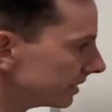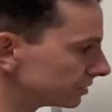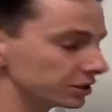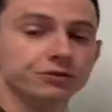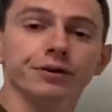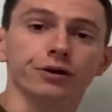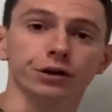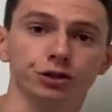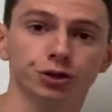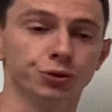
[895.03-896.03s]
is very
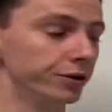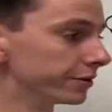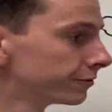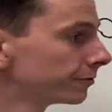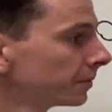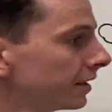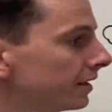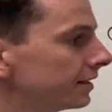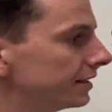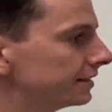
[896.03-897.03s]
intuitive,
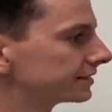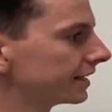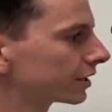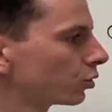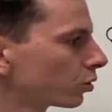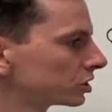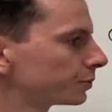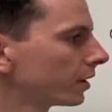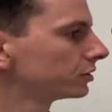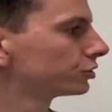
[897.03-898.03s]
is it
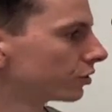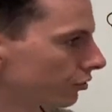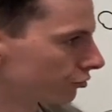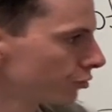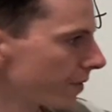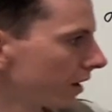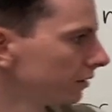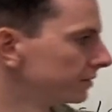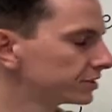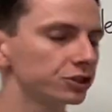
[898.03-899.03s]
corresponds to the group
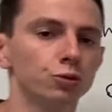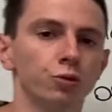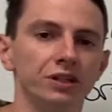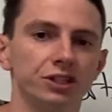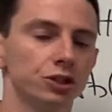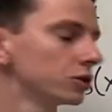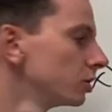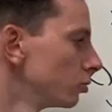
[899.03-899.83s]
elements which